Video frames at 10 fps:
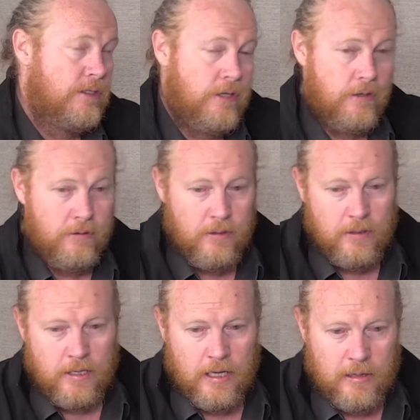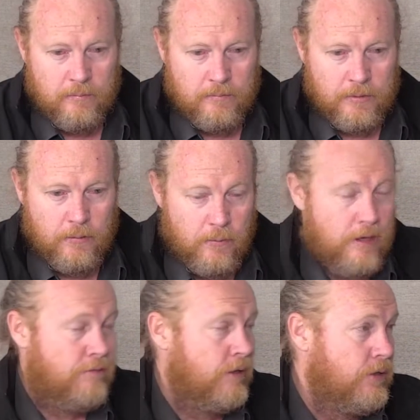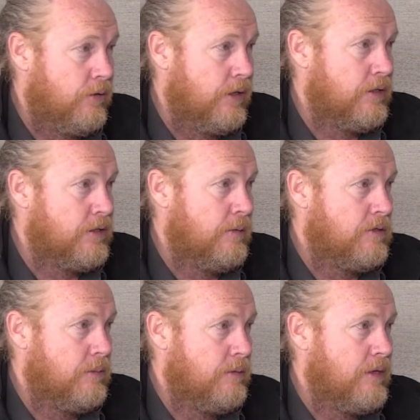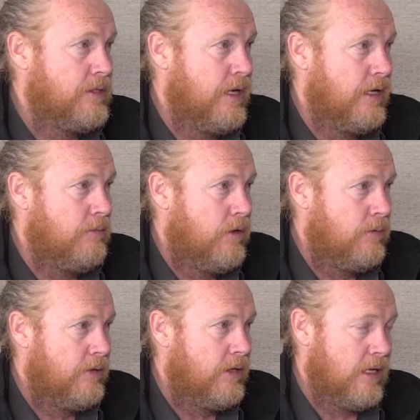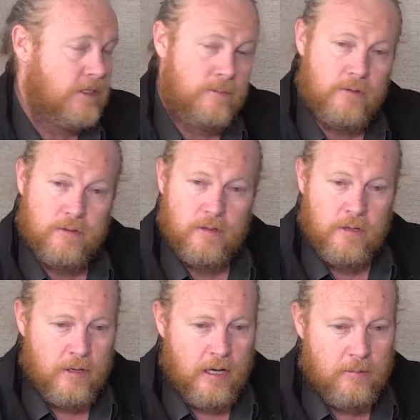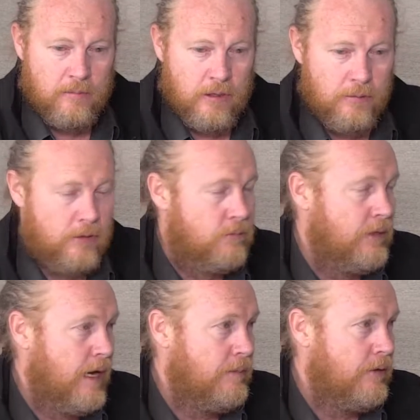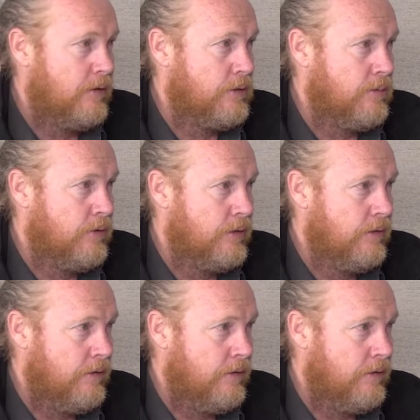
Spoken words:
So whatever we're doing, it seems to be resonating well with the customer, and we couldn't be happier at this point.